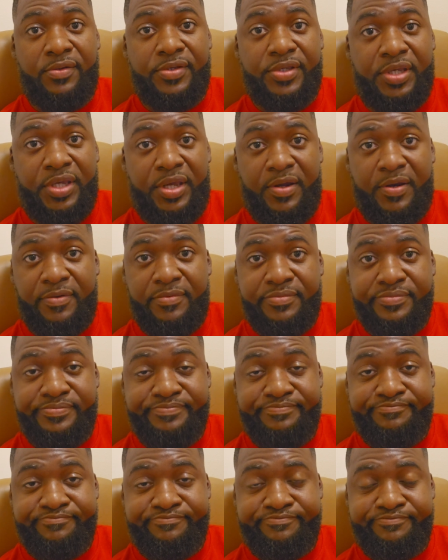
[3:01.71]
a year.
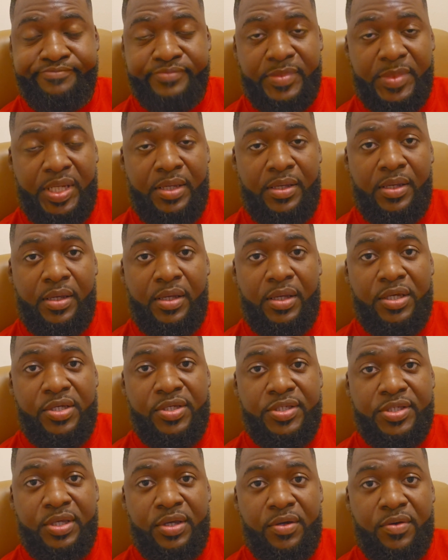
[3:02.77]

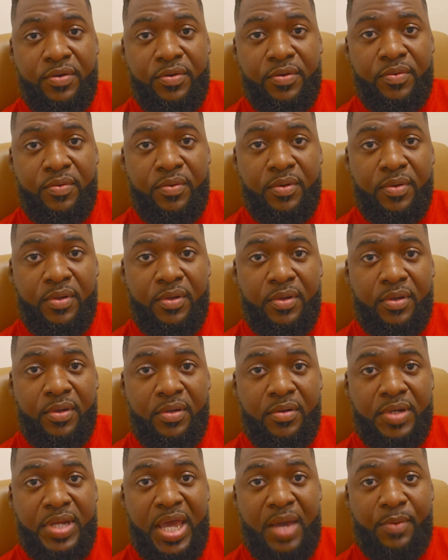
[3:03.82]
So
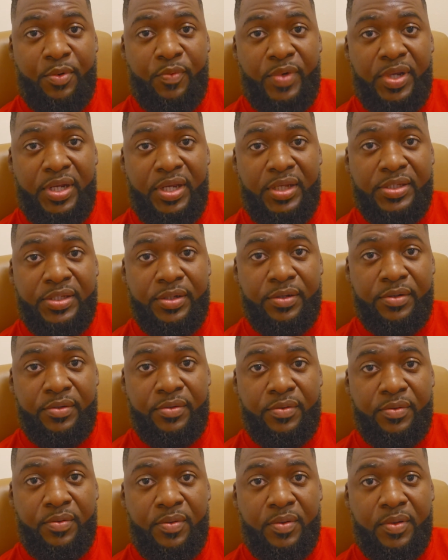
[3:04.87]
now what we need to
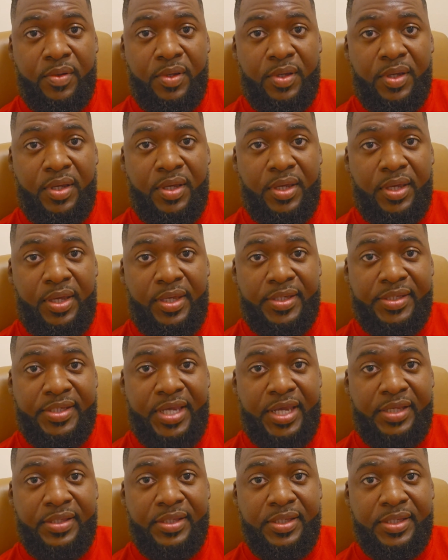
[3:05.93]
do is
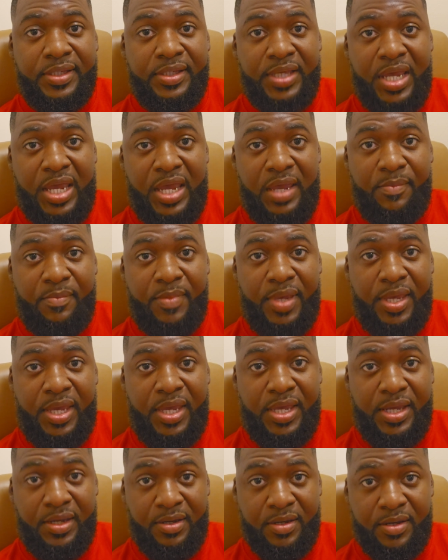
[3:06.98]
take the same
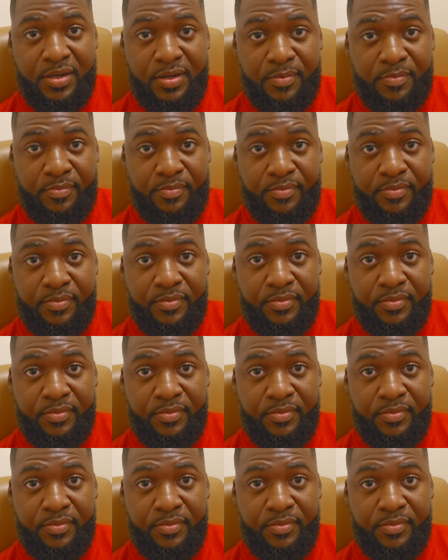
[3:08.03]
income,